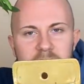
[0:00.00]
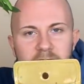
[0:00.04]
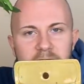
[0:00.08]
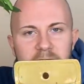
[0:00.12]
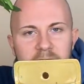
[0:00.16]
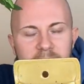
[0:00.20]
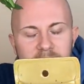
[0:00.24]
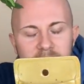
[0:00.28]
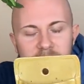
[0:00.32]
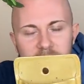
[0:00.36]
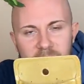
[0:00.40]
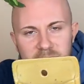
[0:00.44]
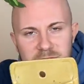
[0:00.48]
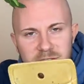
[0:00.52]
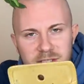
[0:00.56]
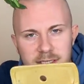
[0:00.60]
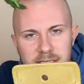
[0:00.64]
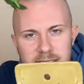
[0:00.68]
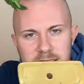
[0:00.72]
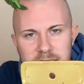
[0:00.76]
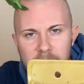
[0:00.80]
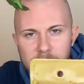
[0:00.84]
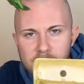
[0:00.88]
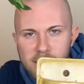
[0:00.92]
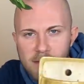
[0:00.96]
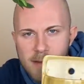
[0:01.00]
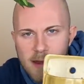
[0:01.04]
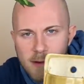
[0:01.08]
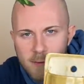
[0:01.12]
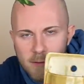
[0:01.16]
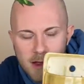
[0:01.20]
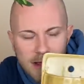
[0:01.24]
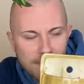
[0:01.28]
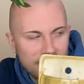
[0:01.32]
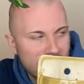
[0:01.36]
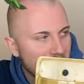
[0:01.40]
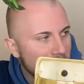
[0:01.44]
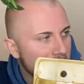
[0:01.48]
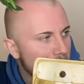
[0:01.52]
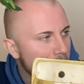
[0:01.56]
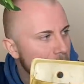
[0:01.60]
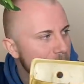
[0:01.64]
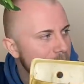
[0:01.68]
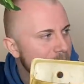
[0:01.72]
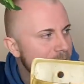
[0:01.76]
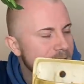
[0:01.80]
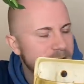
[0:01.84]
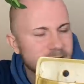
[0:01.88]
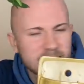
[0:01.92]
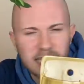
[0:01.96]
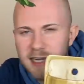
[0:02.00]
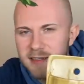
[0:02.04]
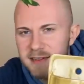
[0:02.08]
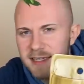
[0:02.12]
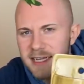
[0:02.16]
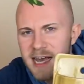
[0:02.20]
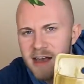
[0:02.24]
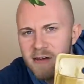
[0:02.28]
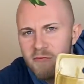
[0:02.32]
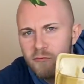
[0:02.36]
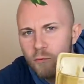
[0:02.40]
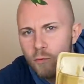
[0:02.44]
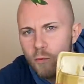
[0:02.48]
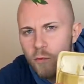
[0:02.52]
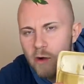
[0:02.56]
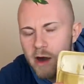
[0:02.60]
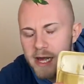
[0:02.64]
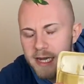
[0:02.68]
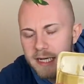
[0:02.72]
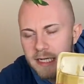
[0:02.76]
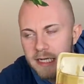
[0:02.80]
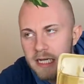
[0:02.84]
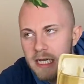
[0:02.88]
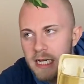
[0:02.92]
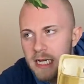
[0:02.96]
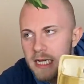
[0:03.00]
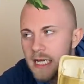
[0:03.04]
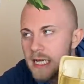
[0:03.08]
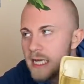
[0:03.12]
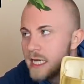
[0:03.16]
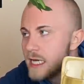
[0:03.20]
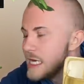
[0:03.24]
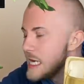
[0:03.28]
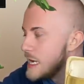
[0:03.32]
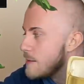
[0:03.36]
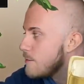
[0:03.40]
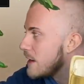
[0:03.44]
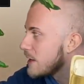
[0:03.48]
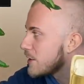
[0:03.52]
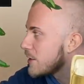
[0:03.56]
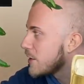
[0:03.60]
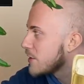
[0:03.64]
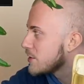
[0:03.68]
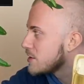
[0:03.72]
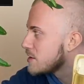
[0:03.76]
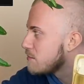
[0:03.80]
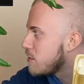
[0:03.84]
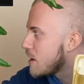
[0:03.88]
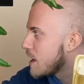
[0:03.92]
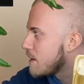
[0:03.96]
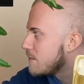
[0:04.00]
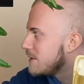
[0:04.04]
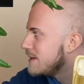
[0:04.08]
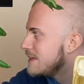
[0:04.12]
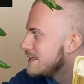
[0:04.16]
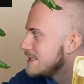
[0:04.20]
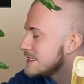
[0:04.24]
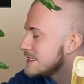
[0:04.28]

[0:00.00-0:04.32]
I had a bunch of these up on my wall in my old place. I only have one in my current apartment.